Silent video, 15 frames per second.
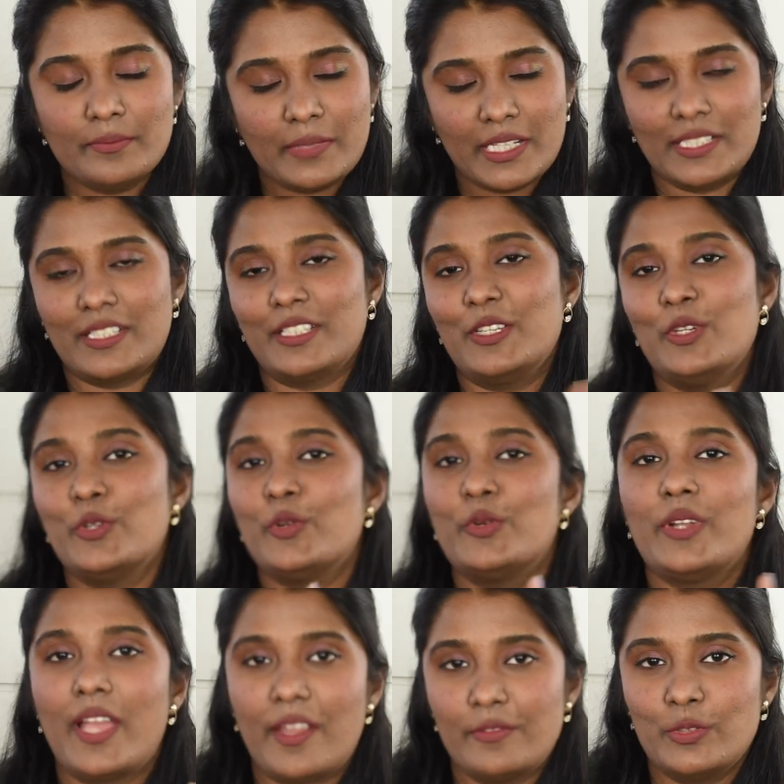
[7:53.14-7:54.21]
But you
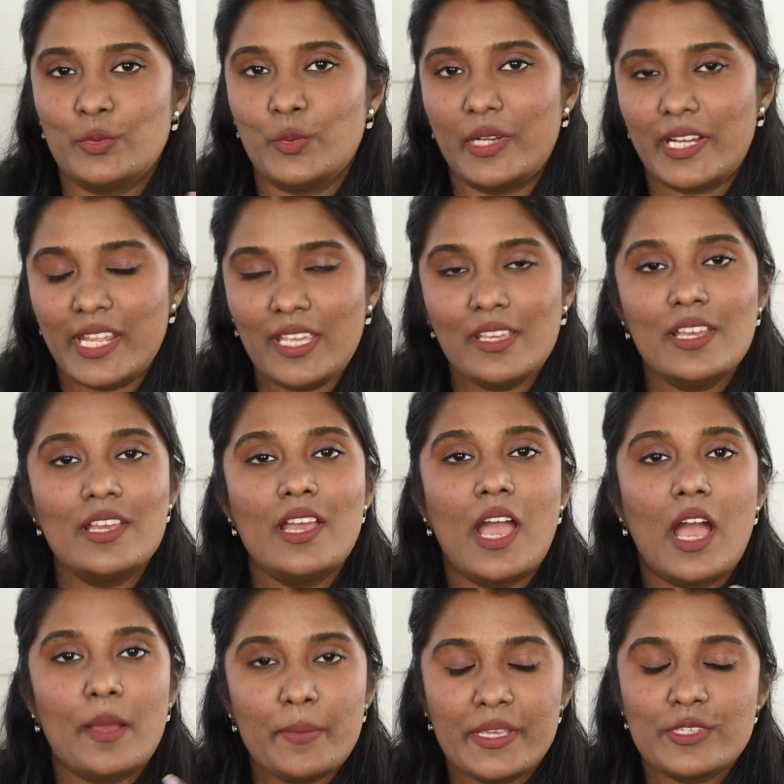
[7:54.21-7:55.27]
don't have to worry.
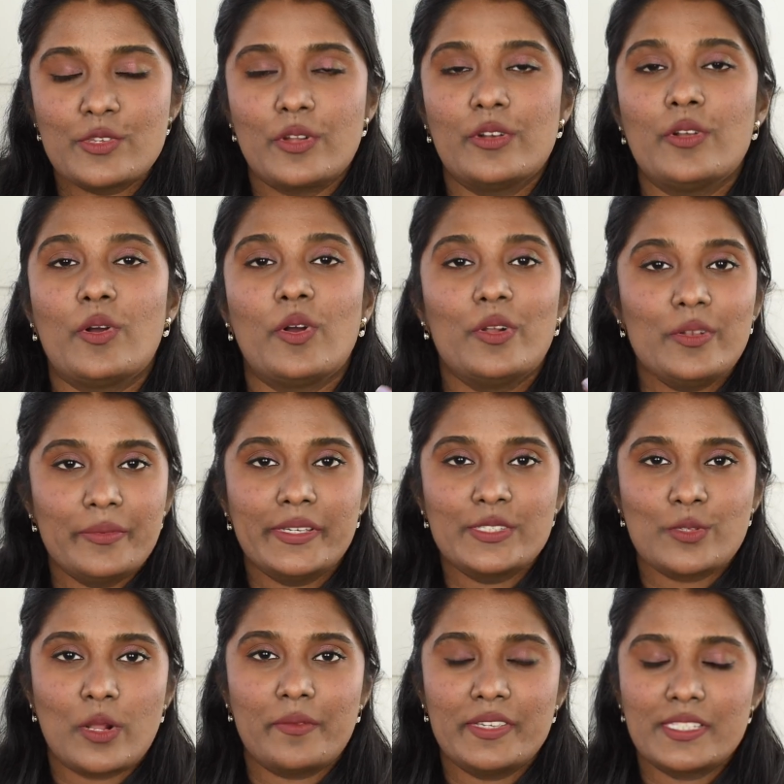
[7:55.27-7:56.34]
Amazon
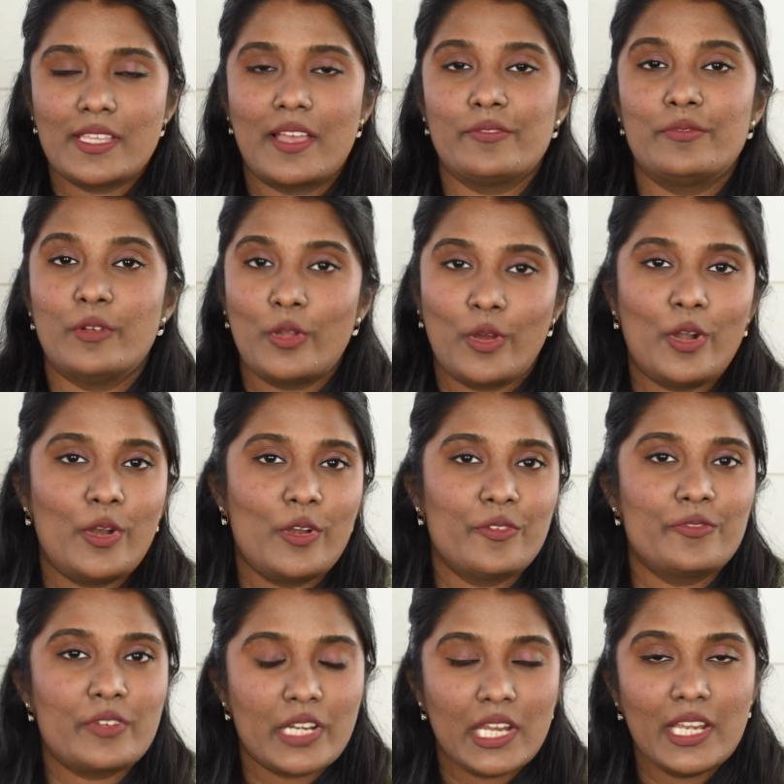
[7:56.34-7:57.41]
always always have lot
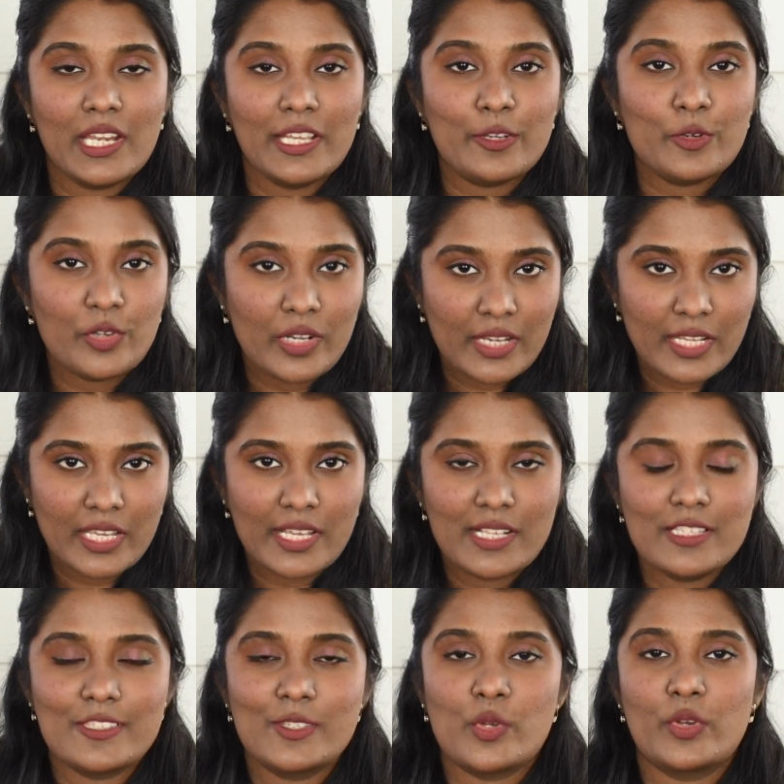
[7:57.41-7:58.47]
of really good
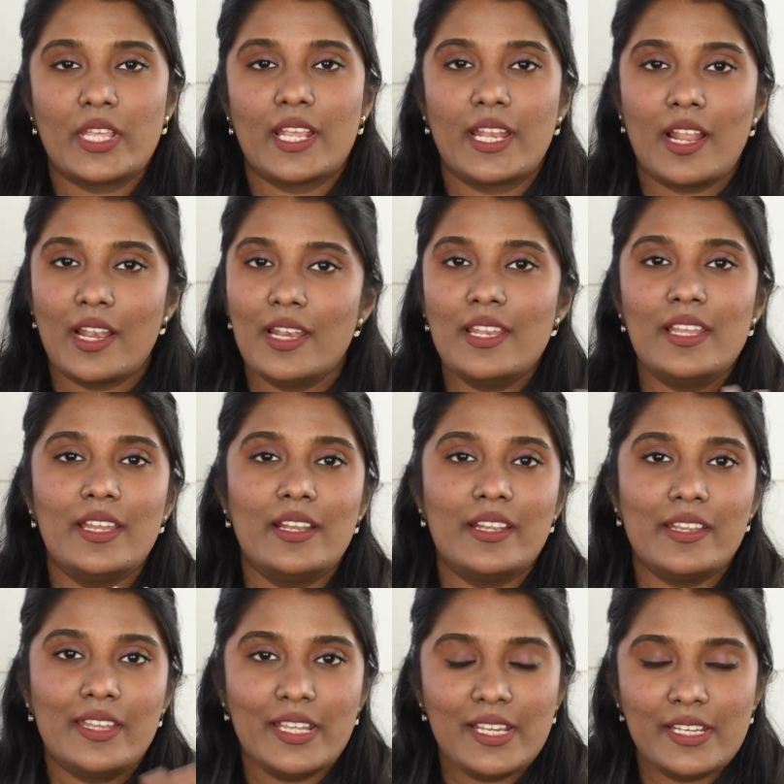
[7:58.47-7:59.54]
deals. So you can
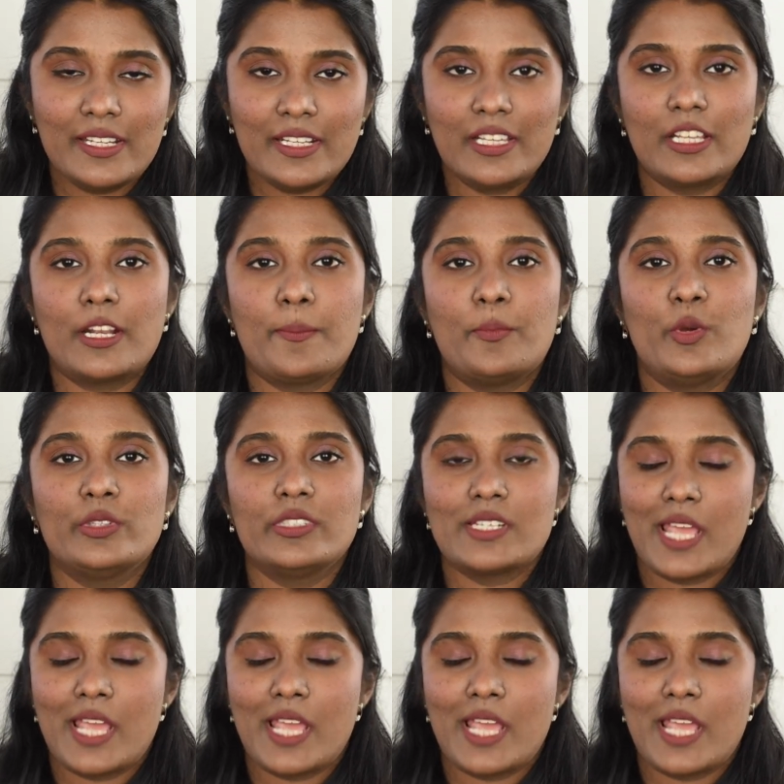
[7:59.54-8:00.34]
deal on the